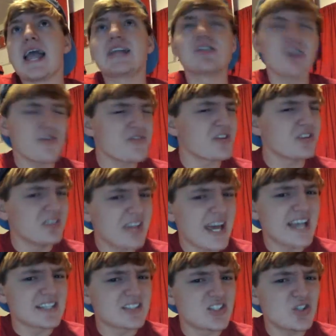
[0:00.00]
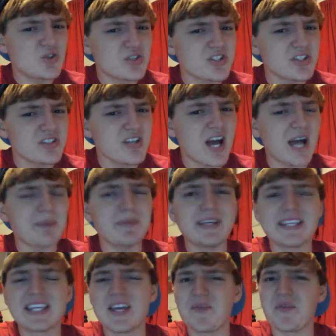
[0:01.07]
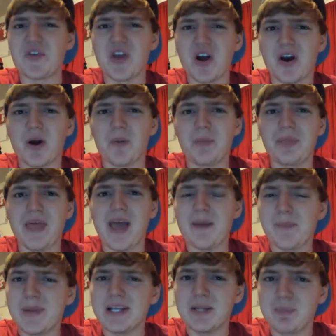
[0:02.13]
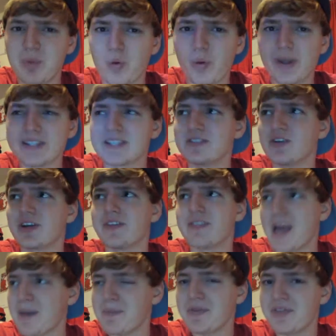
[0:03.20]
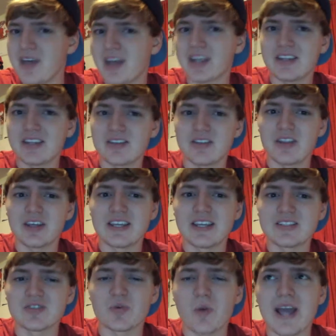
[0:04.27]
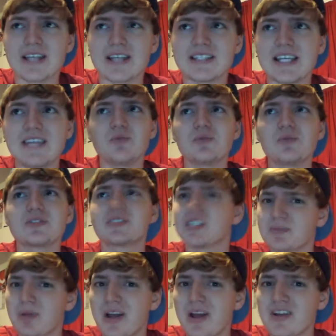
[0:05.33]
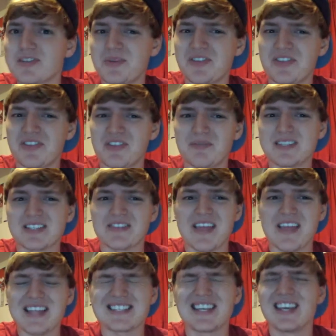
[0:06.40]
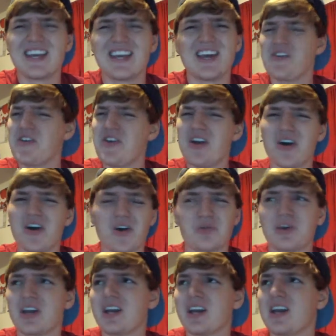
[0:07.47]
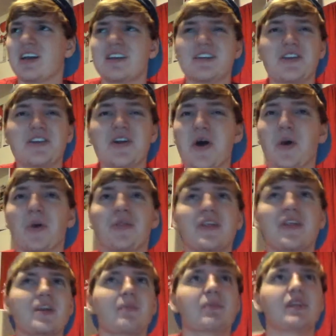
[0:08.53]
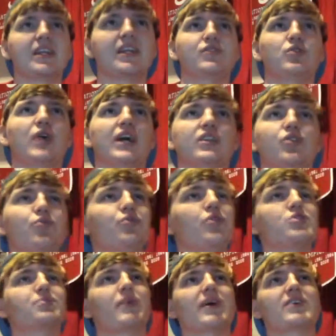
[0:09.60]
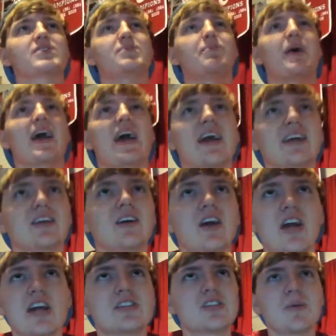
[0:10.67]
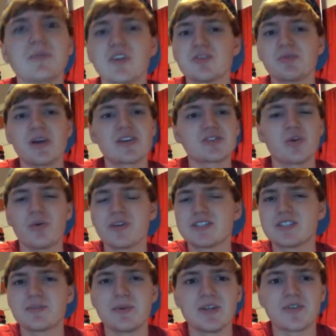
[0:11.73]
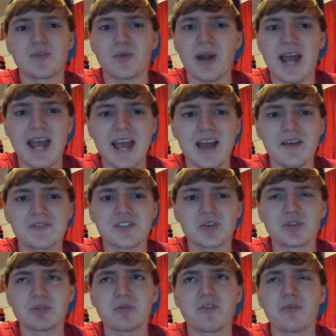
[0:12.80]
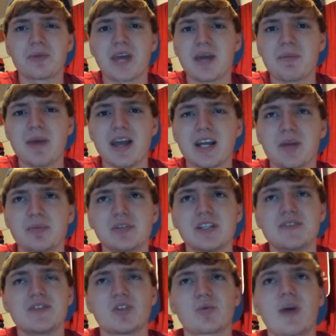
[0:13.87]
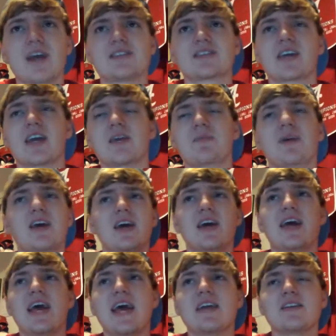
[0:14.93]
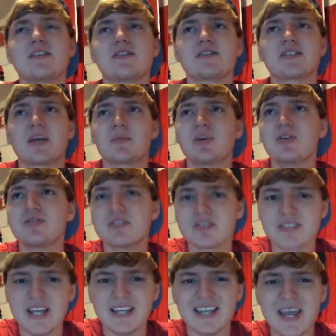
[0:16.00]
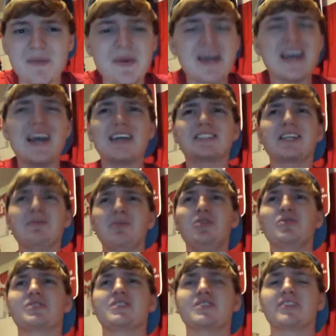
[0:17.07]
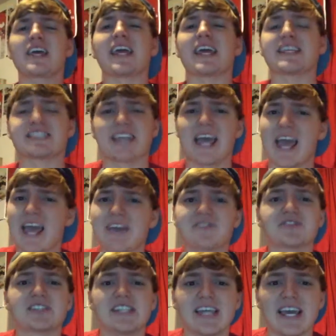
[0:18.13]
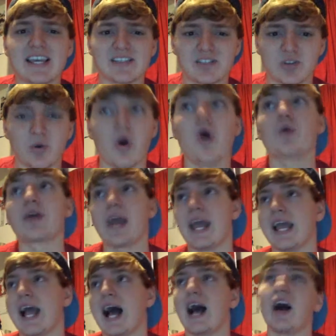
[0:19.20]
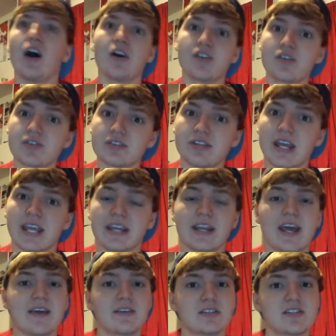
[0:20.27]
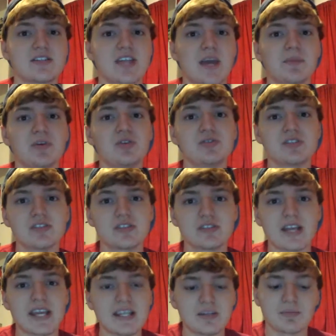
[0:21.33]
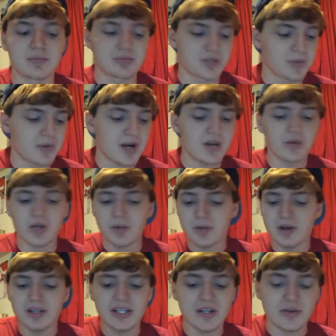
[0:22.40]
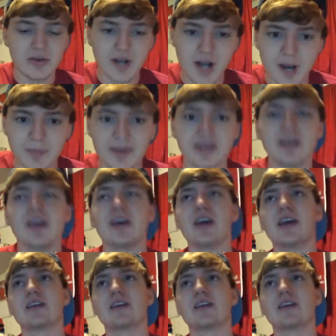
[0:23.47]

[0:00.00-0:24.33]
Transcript: And nonetheless, you should not be giving up that many points and looking that pathetic against Rice, even with six players miss, missing. That's no, no. And then I believe you got two of those players back, and some of those players were only suspended for a half, so some of them came back, I believe, in the Rice game. And in the Sam Houston State game, Sam Houston State is an FCS school. Okay, I understand. At eh, Sam Houston State, somebody will come on here and comment